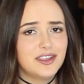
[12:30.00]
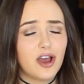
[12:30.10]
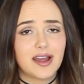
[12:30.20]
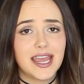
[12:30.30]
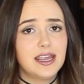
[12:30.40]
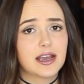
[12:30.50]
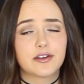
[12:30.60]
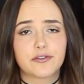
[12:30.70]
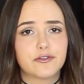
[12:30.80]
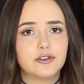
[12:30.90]
yeah, any
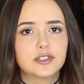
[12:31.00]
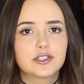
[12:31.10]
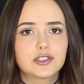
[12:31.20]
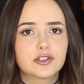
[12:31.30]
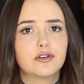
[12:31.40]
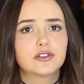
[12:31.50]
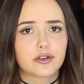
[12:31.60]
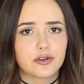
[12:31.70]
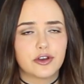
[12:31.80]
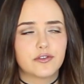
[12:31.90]
kind of fruit,
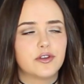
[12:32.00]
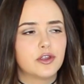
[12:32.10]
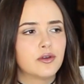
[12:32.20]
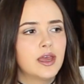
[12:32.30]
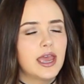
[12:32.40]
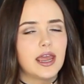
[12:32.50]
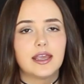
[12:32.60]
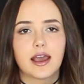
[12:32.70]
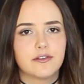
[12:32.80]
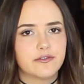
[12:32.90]
so good for you.
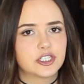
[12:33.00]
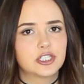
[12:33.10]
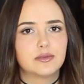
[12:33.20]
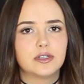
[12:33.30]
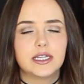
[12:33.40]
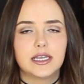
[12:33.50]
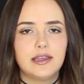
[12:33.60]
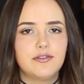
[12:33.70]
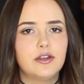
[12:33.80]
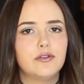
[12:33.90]
Any kind of vegetable,
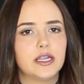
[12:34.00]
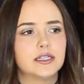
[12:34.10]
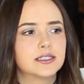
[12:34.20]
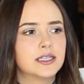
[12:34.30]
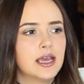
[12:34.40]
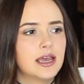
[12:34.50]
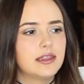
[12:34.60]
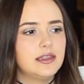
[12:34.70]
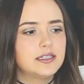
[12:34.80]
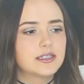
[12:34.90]
leafy greens,
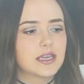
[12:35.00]
these